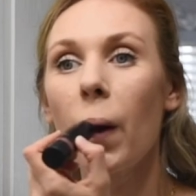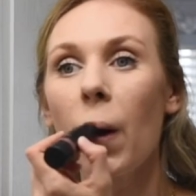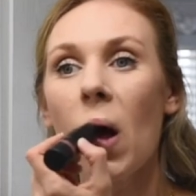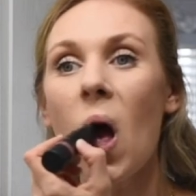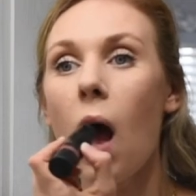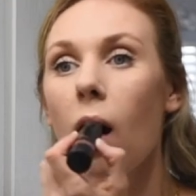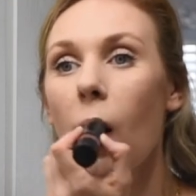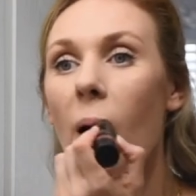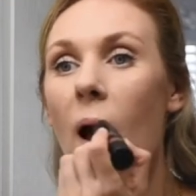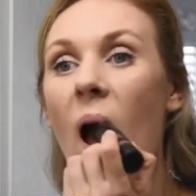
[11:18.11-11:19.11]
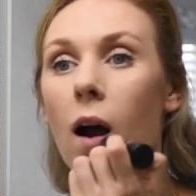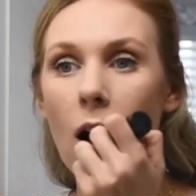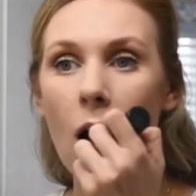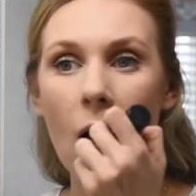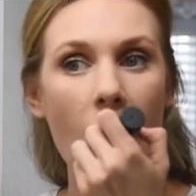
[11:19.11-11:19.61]
just use
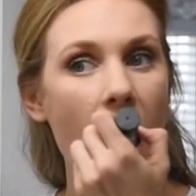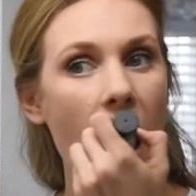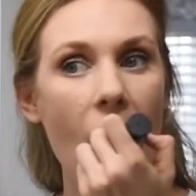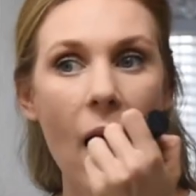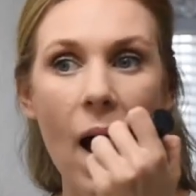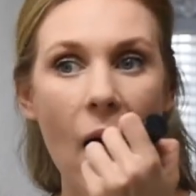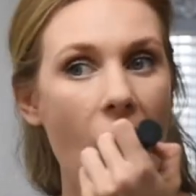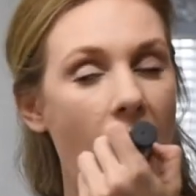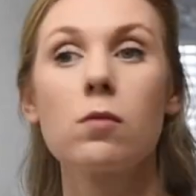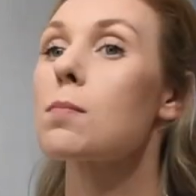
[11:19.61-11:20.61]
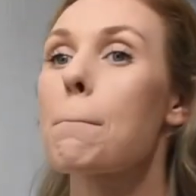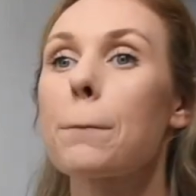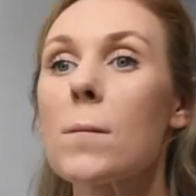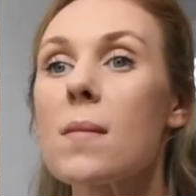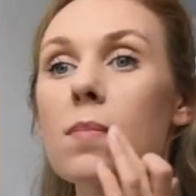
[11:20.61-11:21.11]
my Nudies
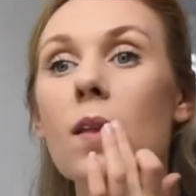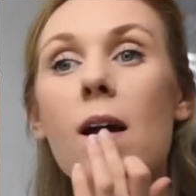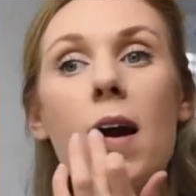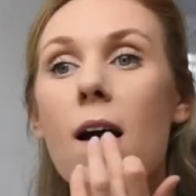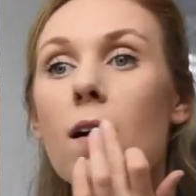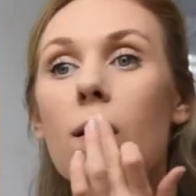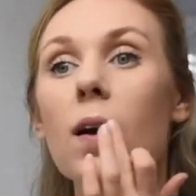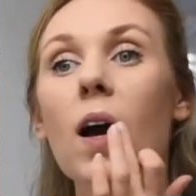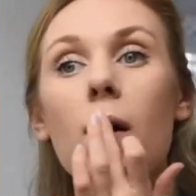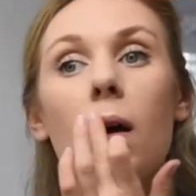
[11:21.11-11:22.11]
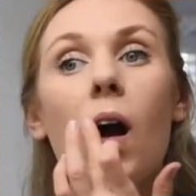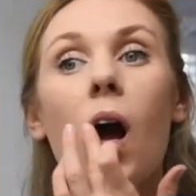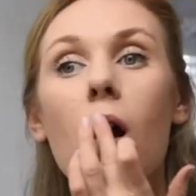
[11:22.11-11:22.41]
all over base